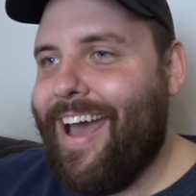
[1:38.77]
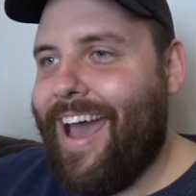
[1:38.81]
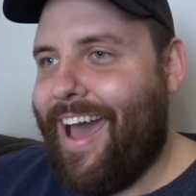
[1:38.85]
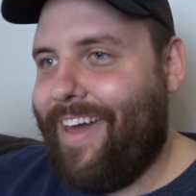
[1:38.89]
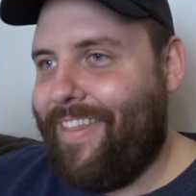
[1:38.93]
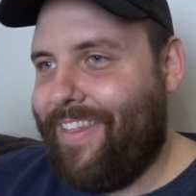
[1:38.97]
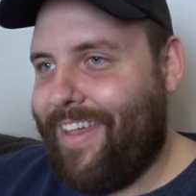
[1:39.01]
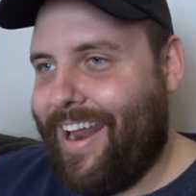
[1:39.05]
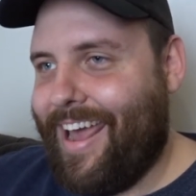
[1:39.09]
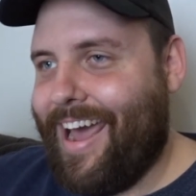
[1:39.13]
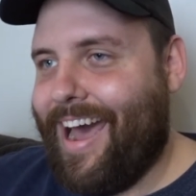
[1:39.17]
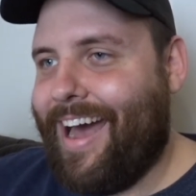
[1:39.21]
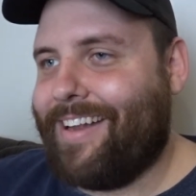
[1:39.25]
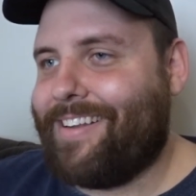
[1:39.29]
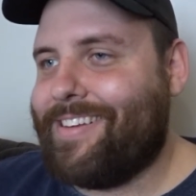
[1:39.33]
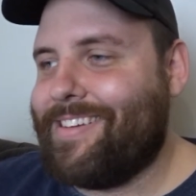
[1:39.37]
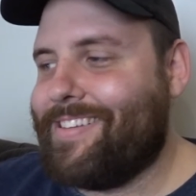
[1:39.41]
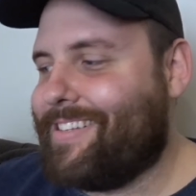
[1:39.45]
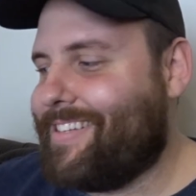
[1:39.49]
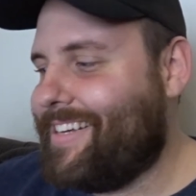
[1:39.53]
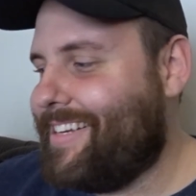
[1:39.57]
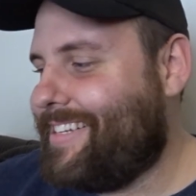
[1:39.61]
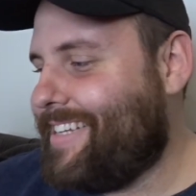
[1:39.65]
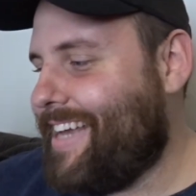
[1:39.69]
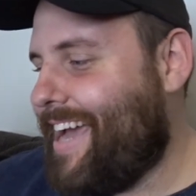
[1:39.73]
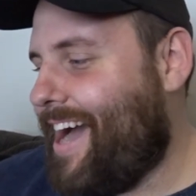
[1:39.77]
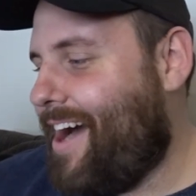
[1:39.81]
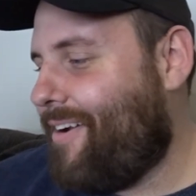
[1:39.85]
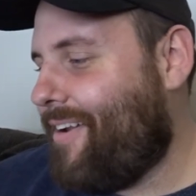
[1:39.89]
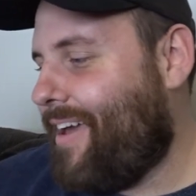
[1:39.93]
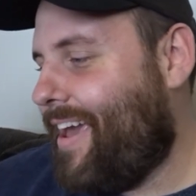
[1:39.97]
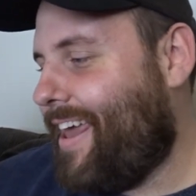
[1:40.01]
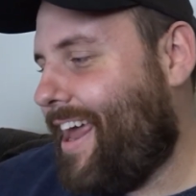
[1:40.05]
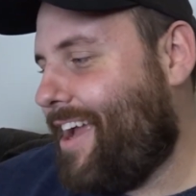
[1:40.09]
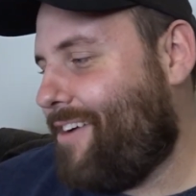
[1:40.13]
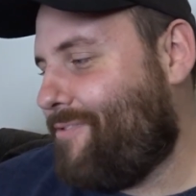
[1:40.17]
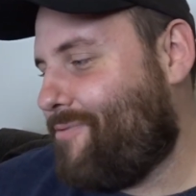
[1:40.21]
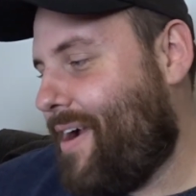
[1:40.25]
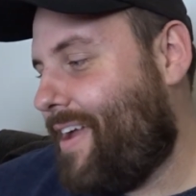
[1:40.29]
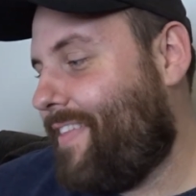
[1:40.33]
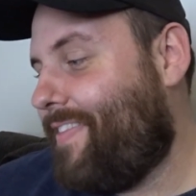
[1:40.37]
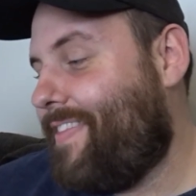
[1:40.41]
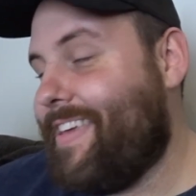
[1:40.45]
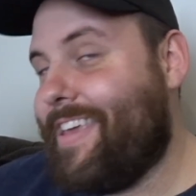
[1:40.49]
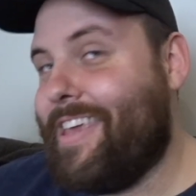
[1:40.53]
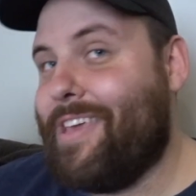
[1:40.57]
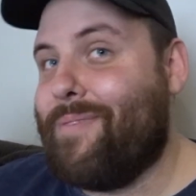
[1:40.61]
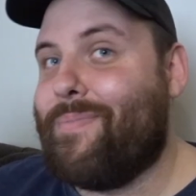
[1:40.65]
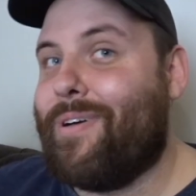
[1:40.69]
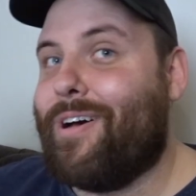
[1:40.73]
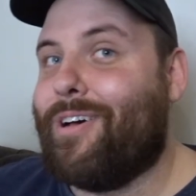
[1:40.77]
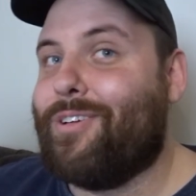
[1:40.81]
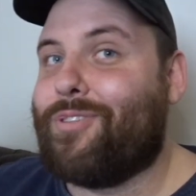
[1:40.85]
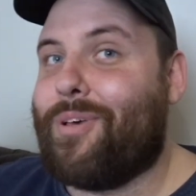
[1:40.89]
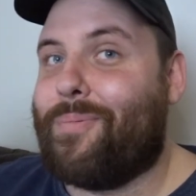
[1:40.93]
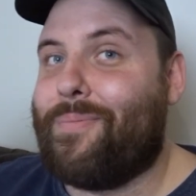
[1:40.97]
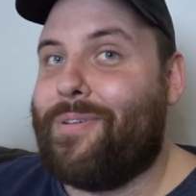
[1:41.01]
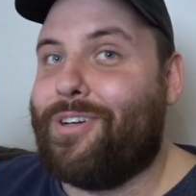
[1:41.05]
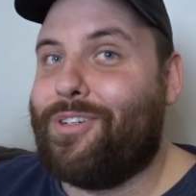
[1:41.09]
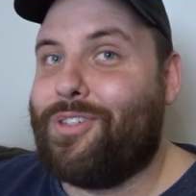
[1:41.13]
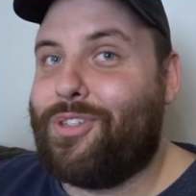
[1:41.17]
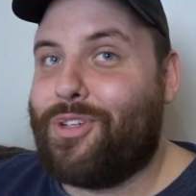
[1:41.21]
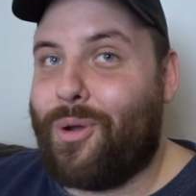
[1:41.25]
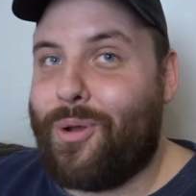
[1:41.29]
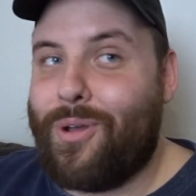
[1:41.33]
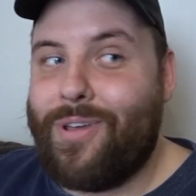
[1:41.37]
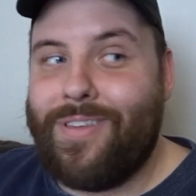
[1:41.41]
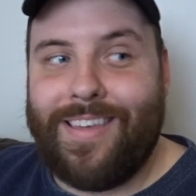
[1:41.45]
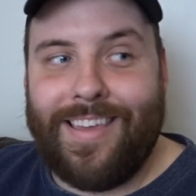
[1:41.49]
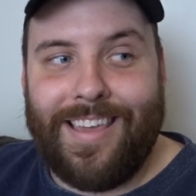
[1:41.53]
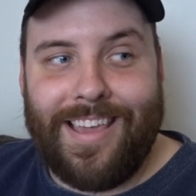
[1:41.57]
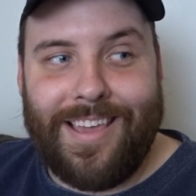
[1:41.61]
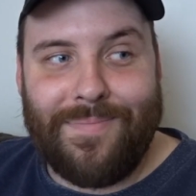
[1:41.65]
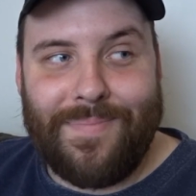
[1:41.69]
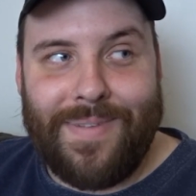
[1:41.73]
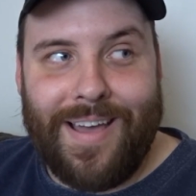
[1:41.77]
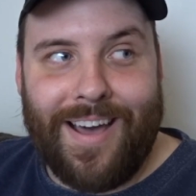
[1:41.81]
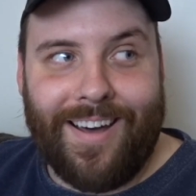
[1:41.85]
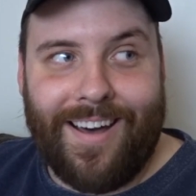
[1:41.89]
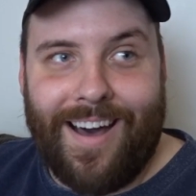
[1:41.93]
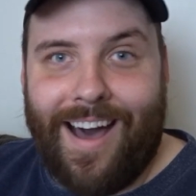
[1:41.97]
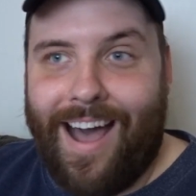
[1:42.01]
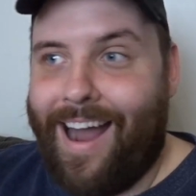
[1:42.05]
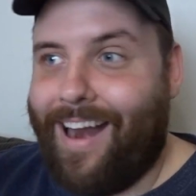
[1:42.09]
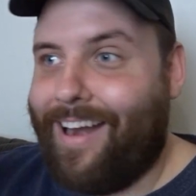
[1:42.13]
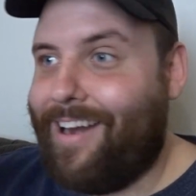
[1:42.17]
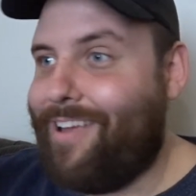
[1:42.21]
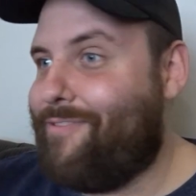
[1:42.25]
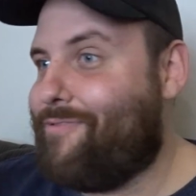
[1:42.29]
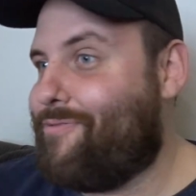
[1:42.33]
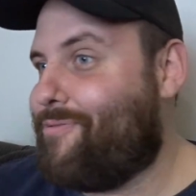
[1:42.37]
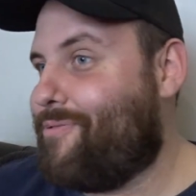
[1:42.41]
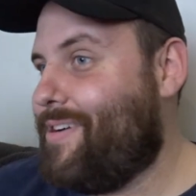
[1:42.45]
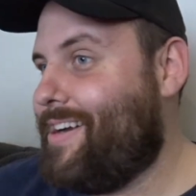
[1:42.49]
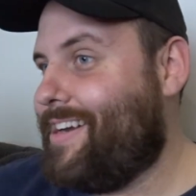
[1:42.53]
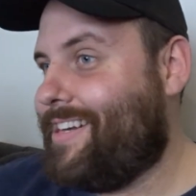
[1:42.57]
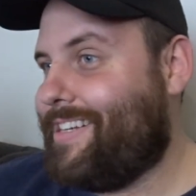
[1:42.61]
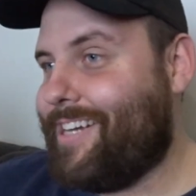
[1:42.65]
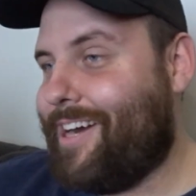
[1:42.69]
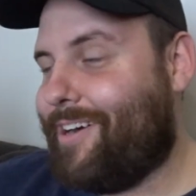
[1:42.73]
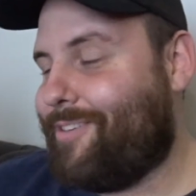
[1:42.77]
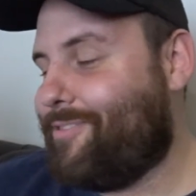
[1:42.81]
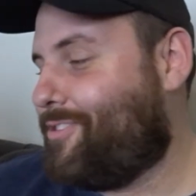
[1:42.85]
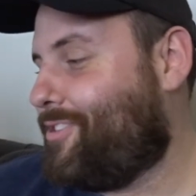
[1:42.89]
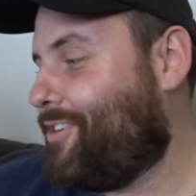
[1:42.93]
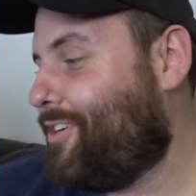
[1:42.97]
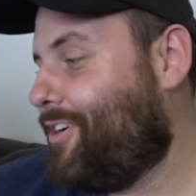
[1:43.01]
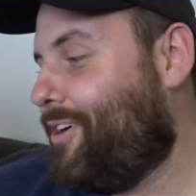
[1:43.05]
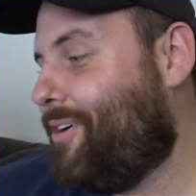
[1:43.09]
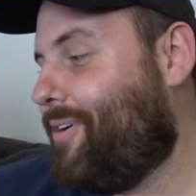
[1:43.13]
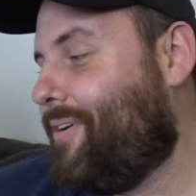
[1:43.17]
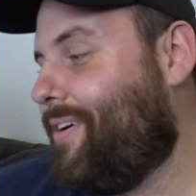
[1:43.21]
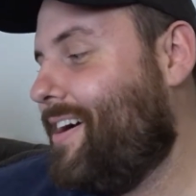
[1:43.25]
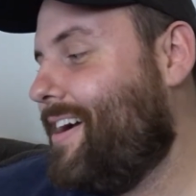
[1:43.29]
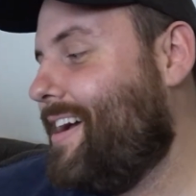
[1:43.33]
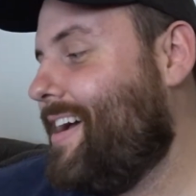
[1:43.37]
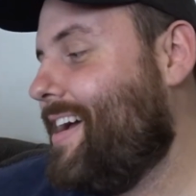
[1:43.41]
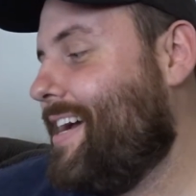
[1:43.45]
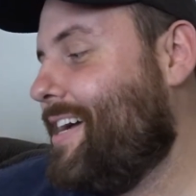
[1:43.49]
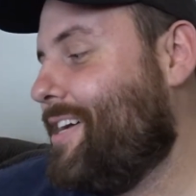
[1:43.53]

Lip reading: And then I had to sit down and I read the email. So I'm going to show you the email. Heidi freaked out too.